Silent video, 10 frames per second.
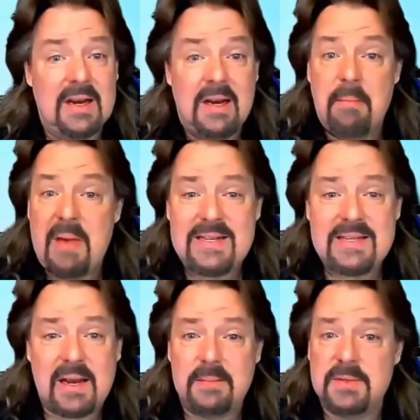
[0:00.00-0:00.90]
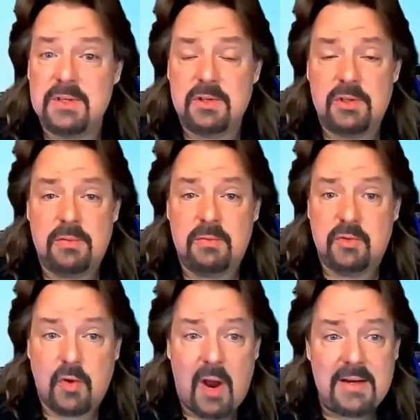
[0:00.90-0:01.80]
many times
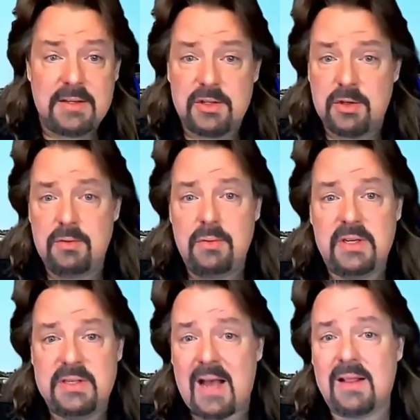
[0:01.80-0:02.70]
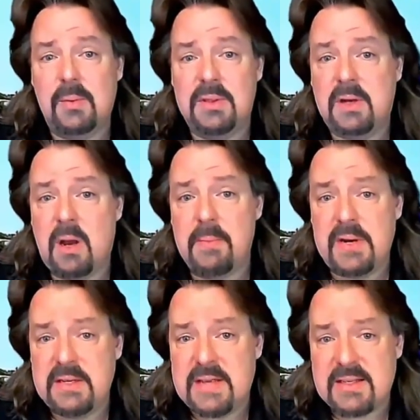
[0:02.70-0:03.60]
trying to do exactly what the company
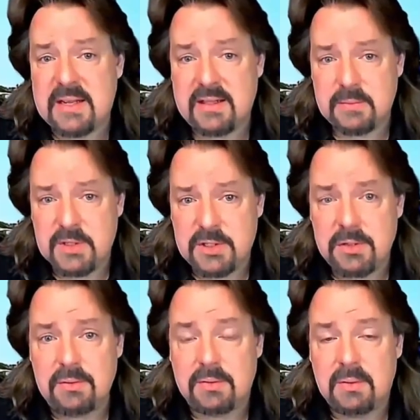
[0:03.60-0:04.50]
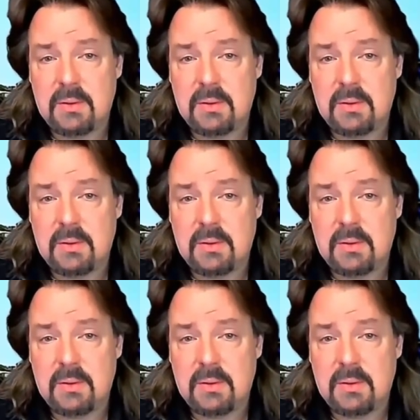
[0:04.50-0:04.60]
is asking them to do.